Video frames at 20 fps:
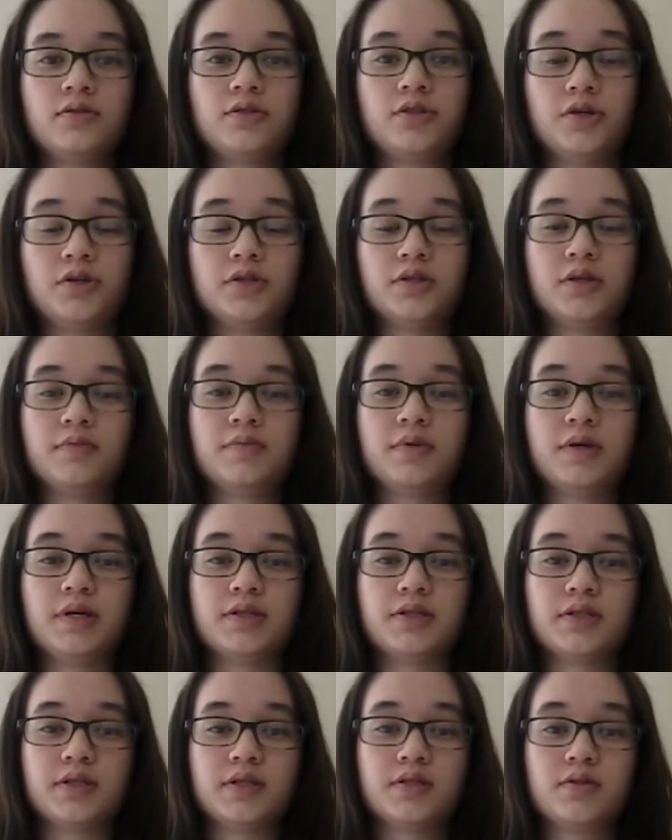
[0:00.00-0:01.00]
Choosing
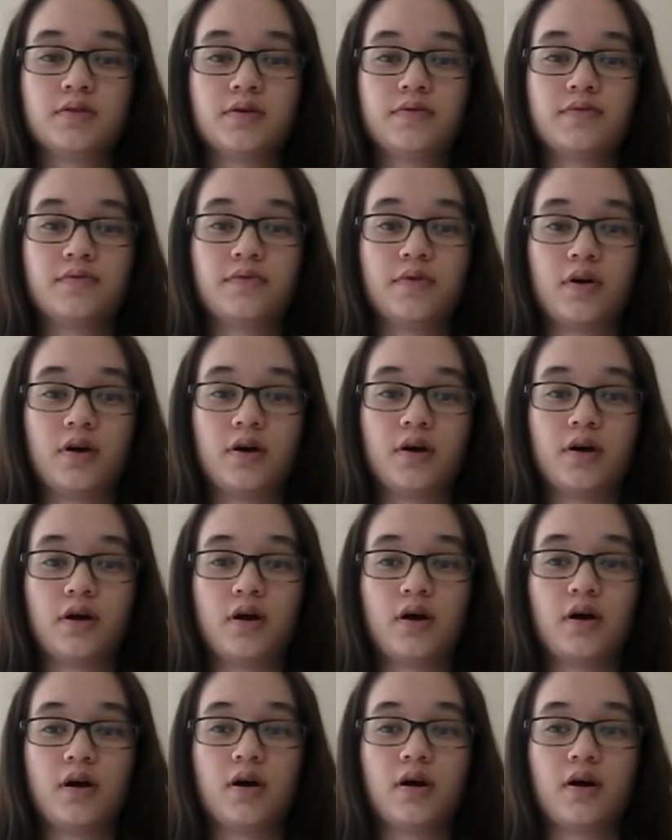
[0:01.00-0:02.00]
pieces for
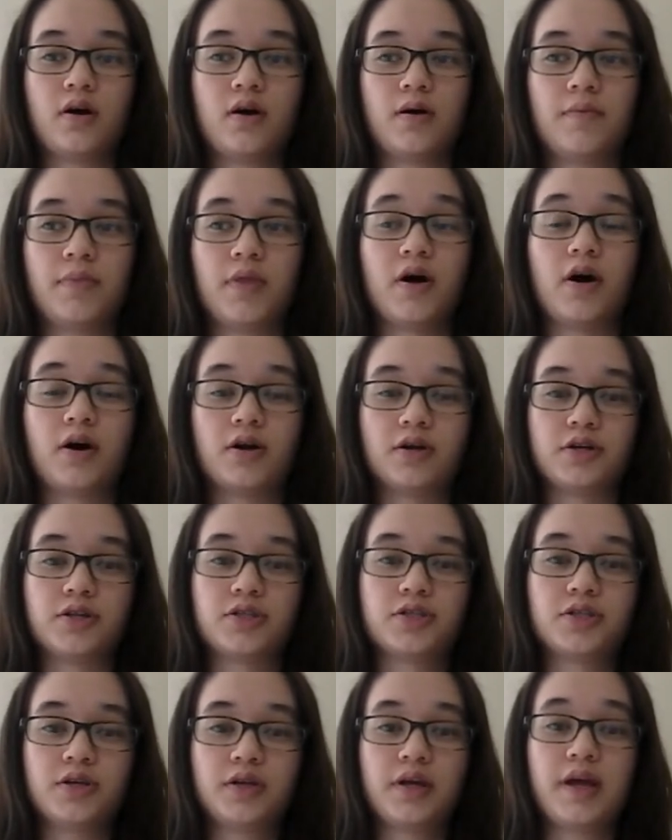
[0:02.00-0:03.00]
um, the
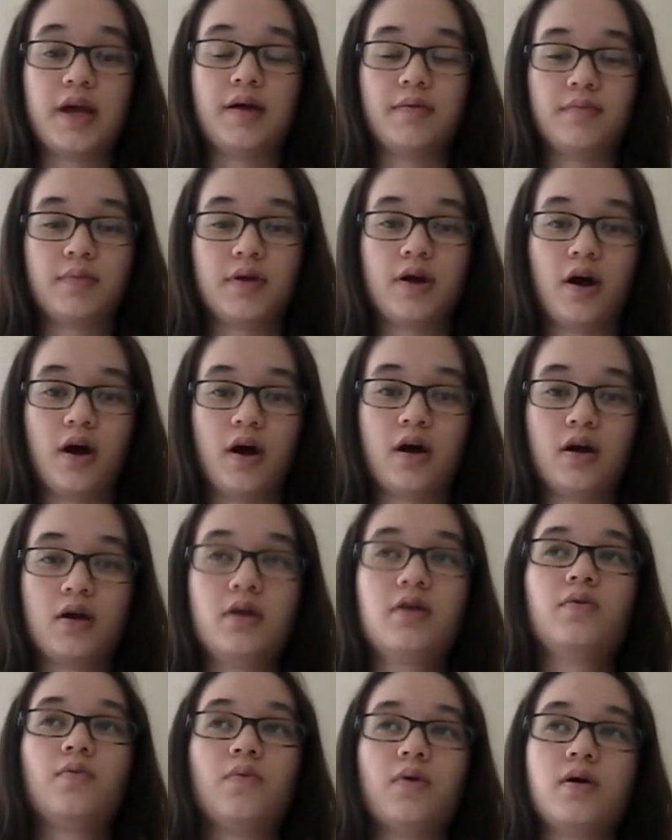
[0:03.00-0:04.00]
audition can be
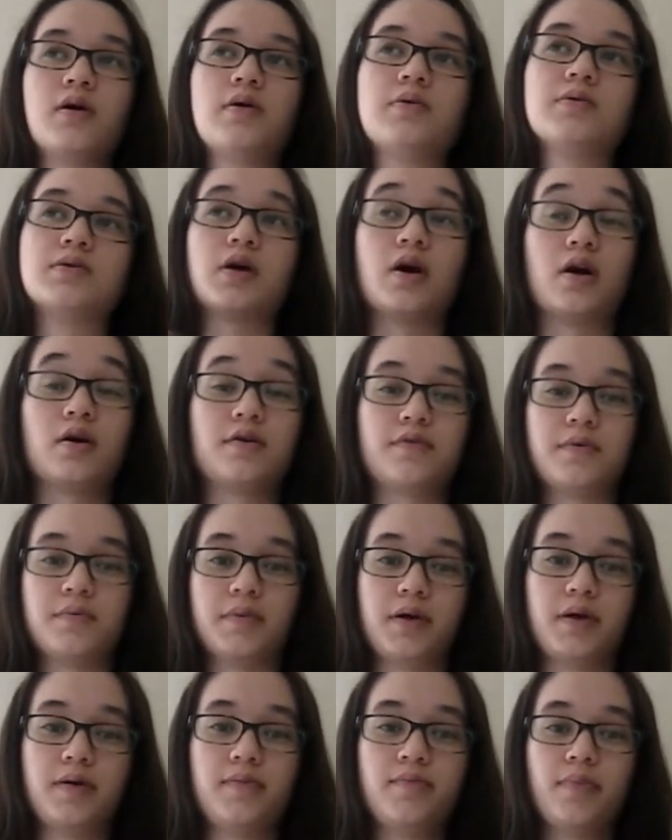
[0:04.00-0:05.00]
hard. Well, it was hard for
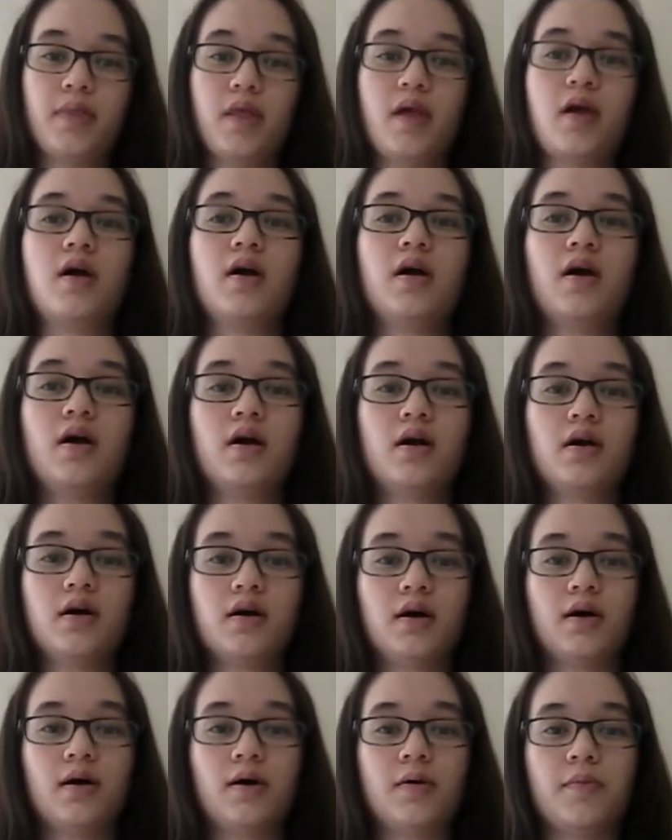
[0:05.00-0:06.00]
me
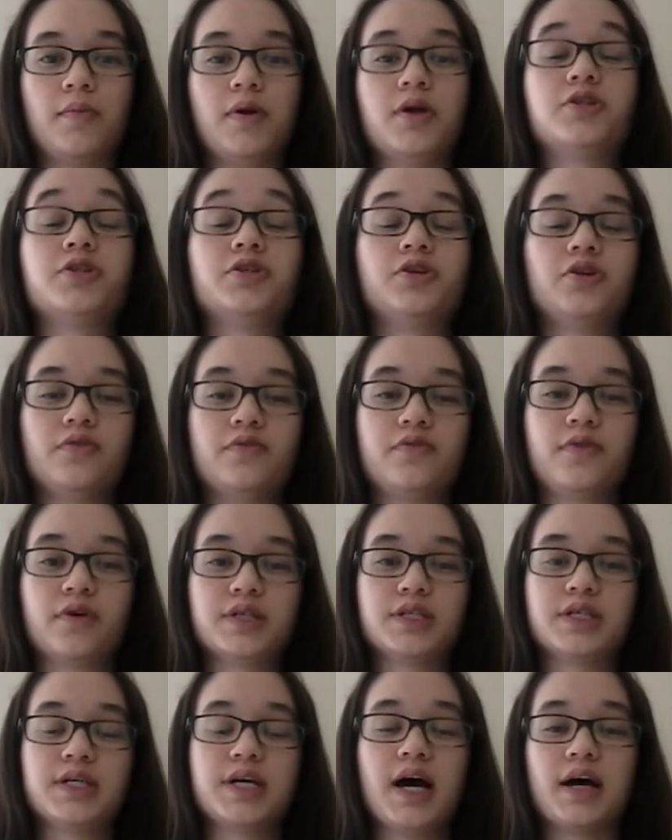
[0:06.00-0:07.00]
um, each
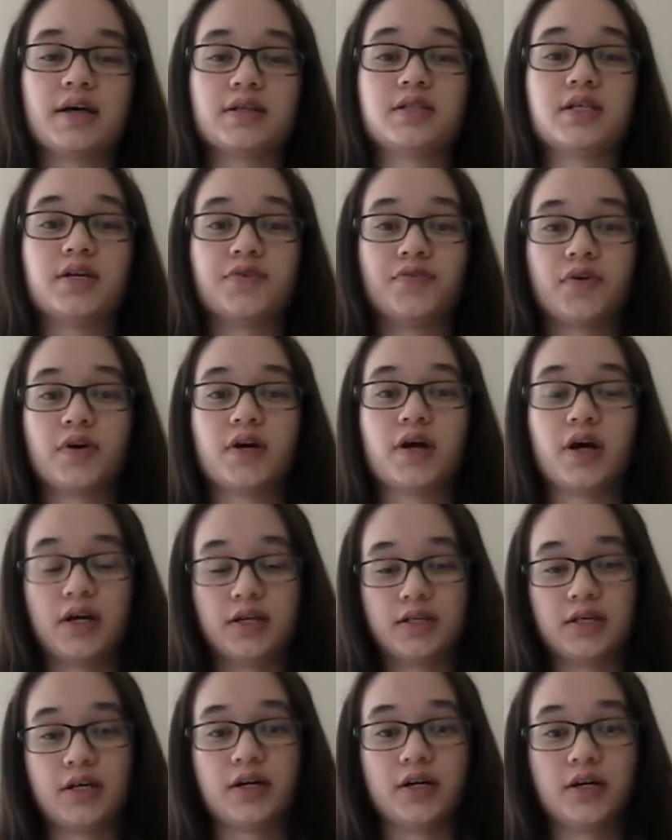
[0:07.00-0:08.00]
university has different
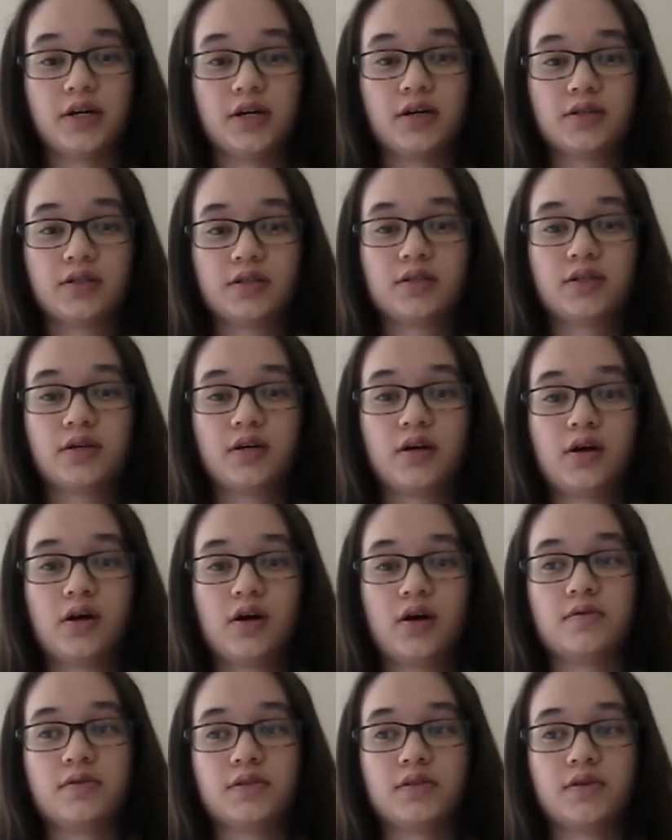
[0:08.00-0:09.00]
criteria.
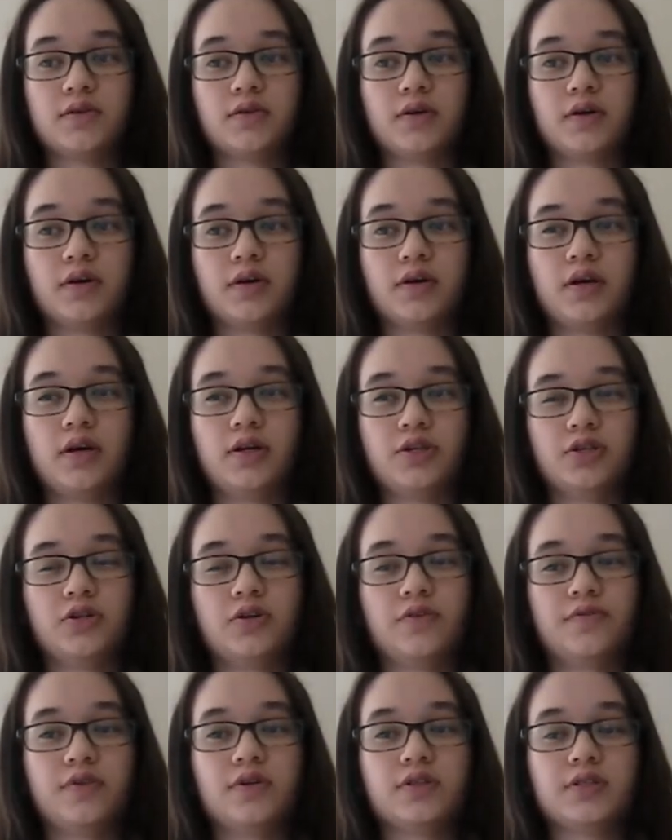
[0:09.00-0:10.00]
So like each
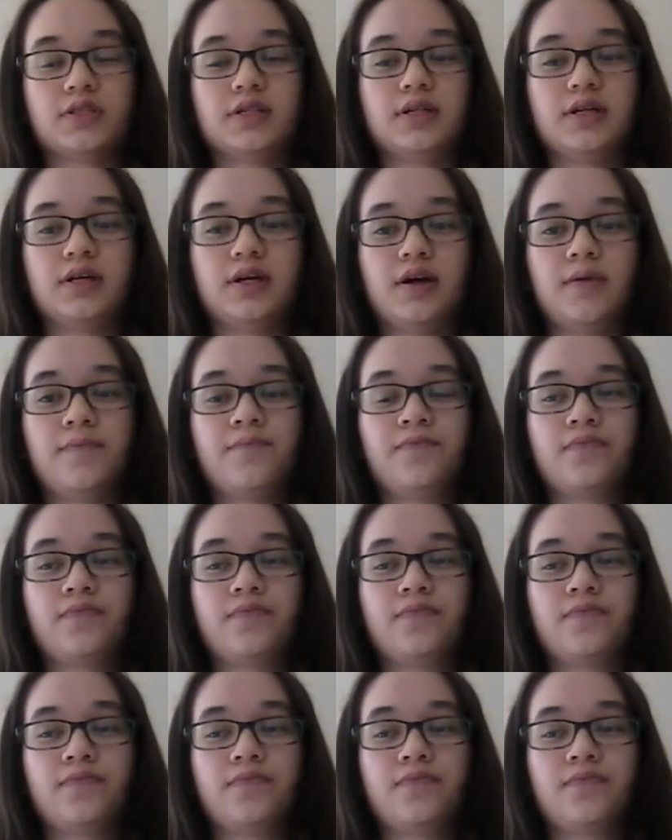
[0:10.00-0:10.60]
university